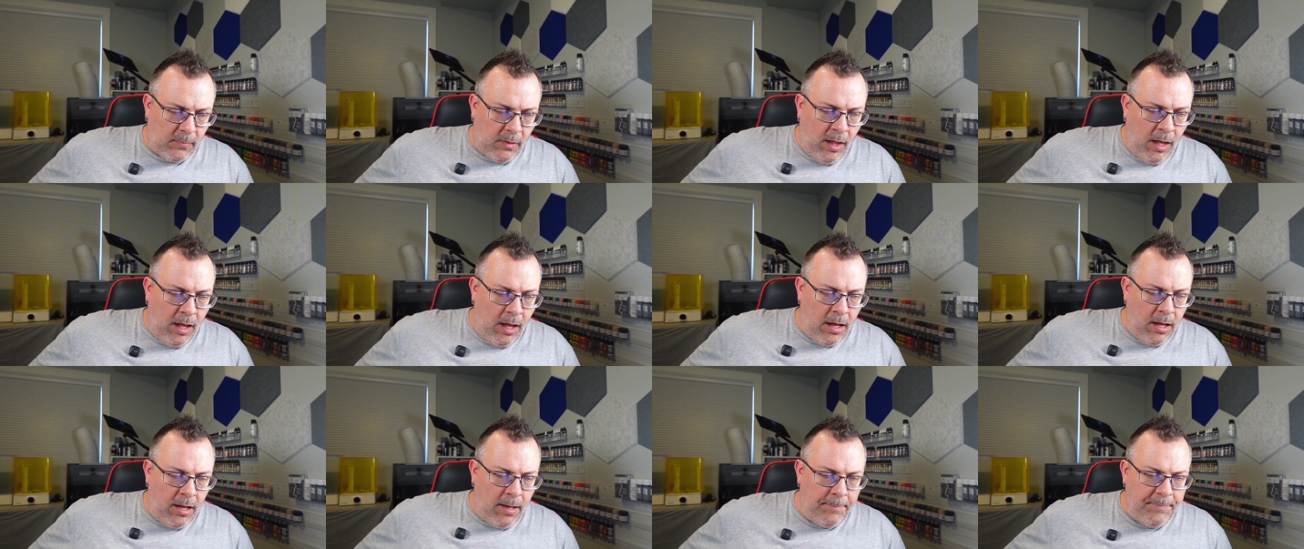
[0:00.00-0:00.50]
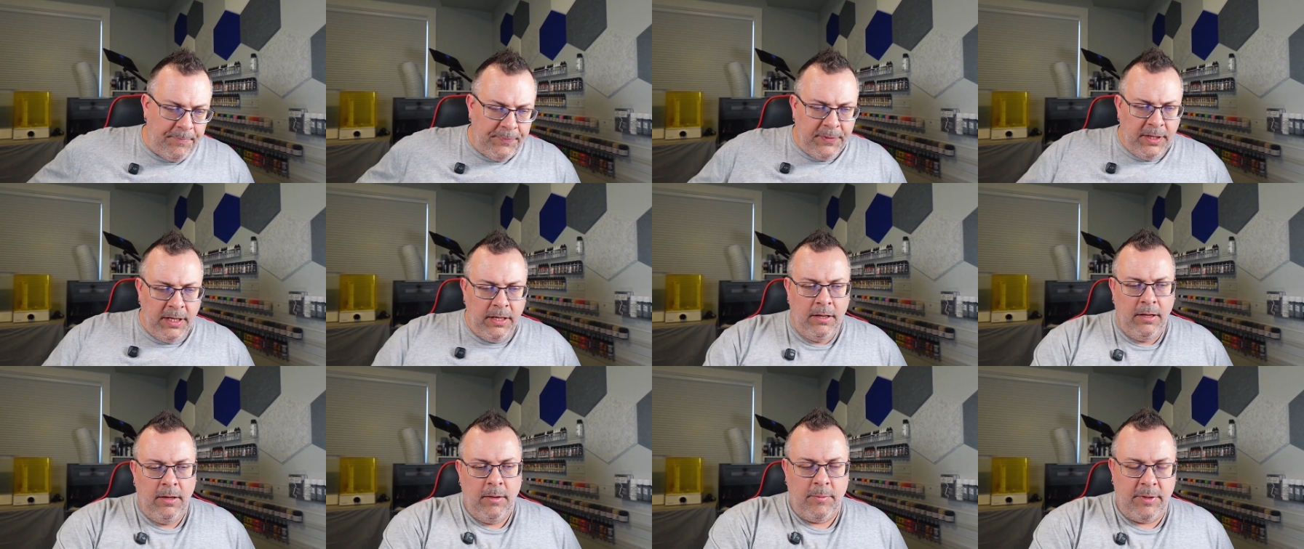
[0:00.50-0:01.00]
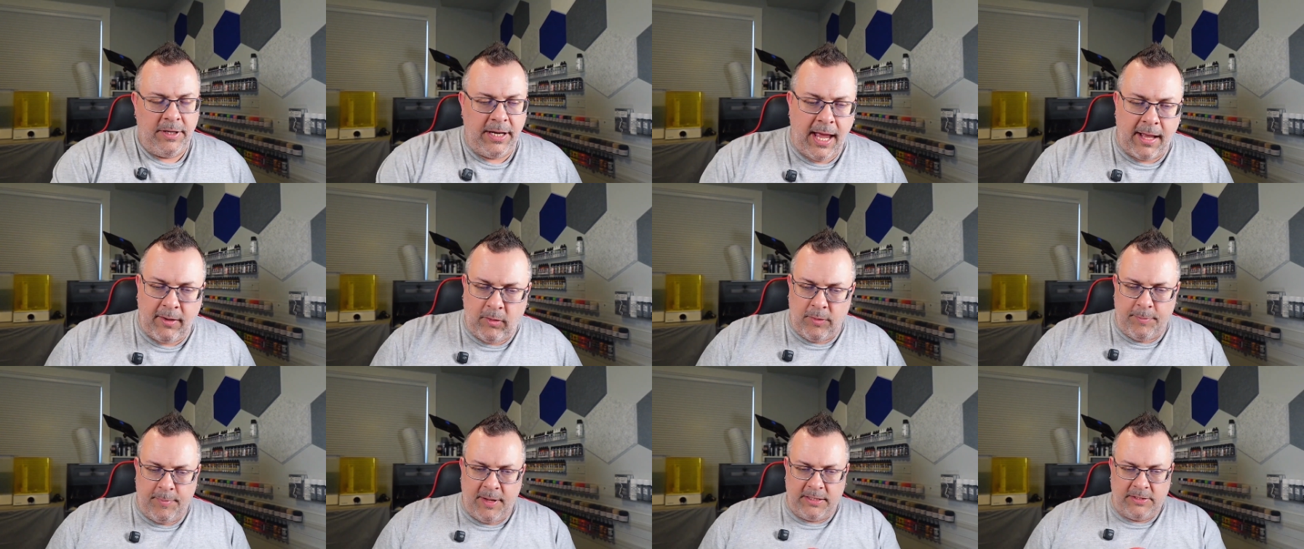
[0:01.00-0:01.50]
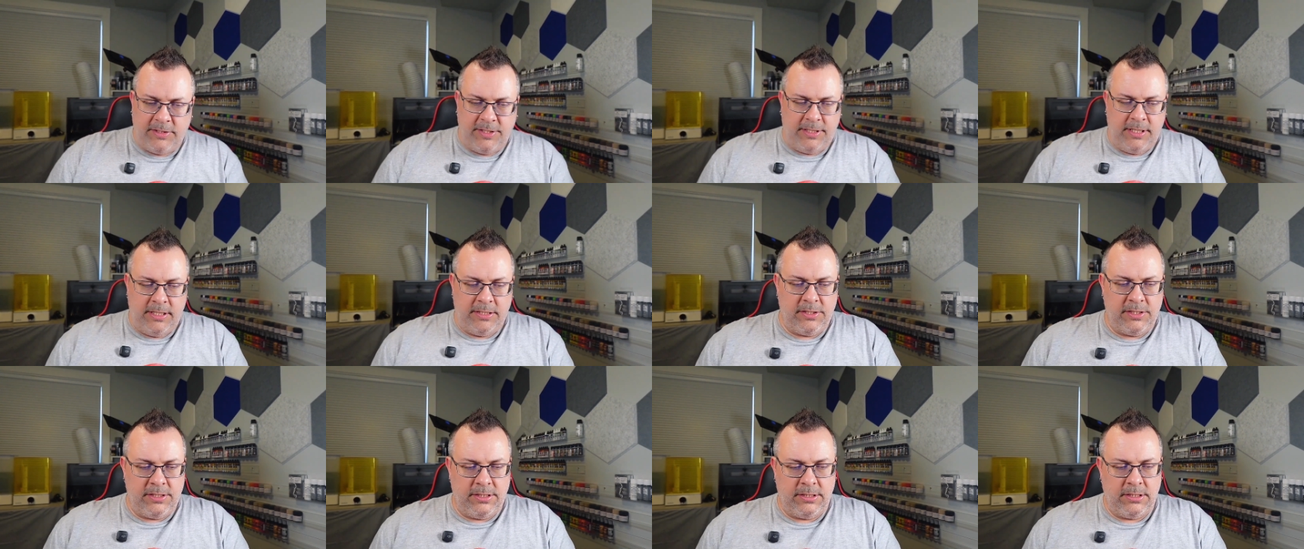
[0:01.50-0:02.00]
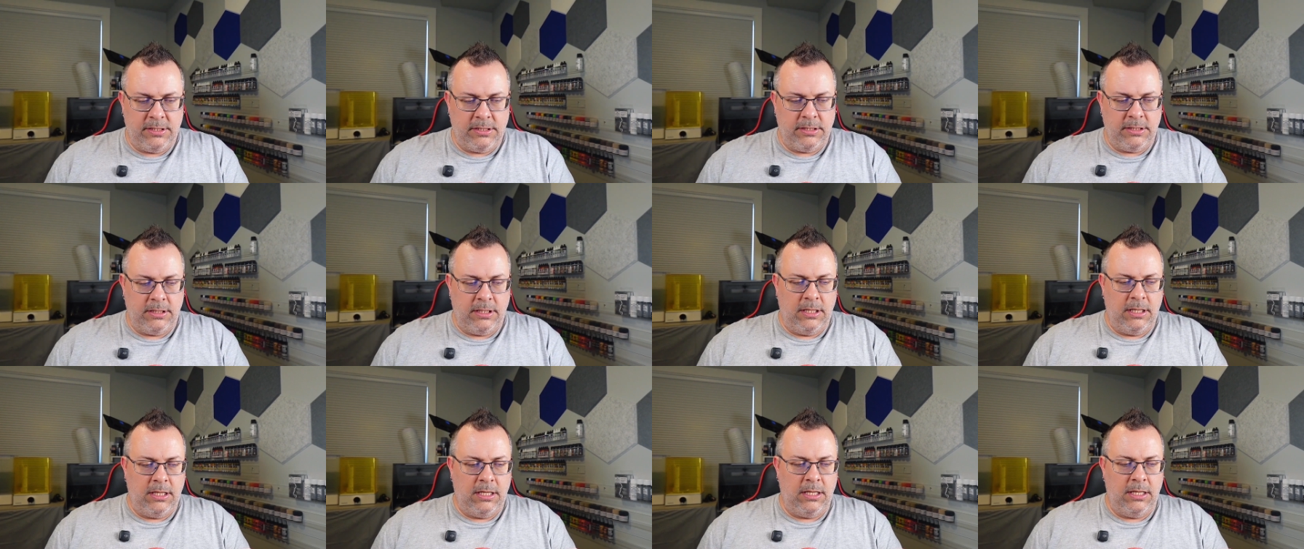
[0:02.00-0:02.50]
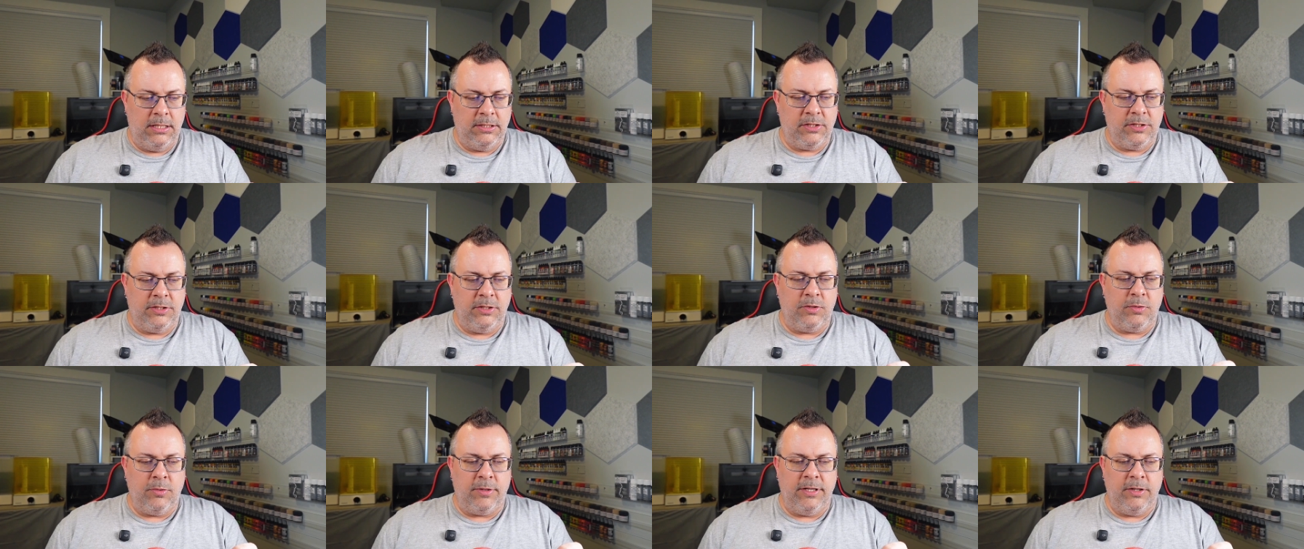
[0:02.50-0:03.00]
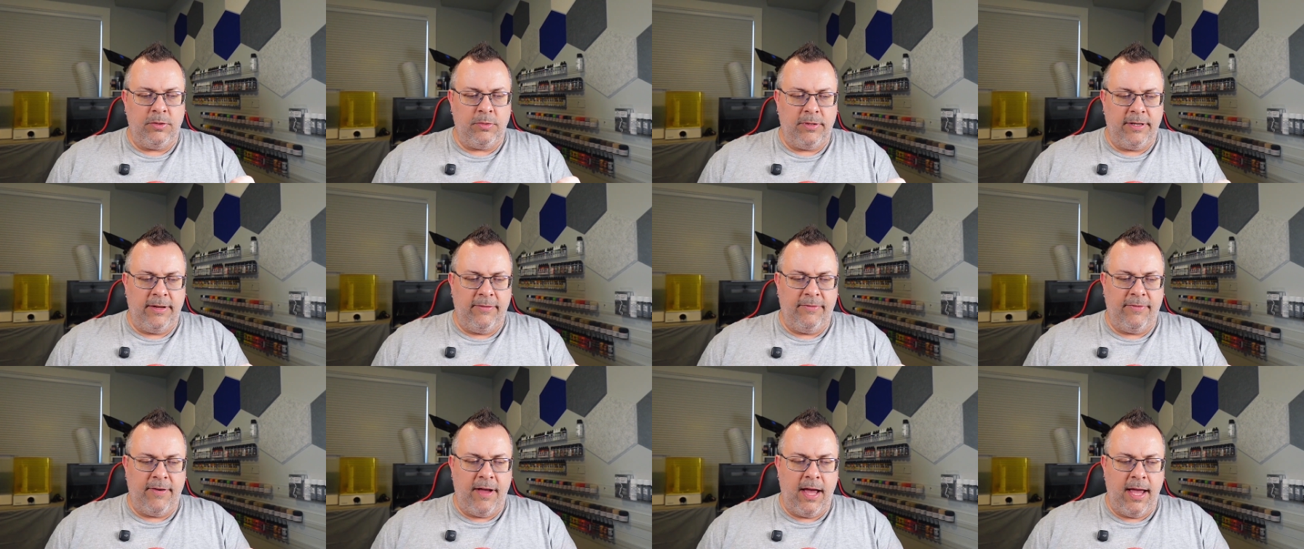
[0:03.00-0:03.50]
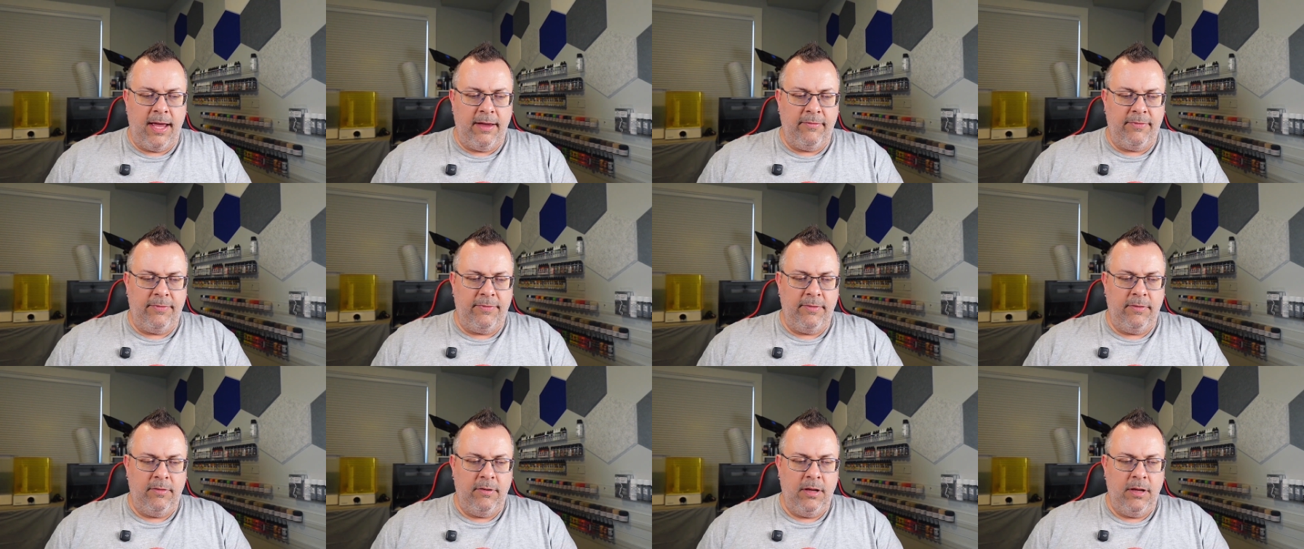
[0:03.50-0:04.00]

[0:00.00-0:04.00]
But yeah, going back to this, it's the 2025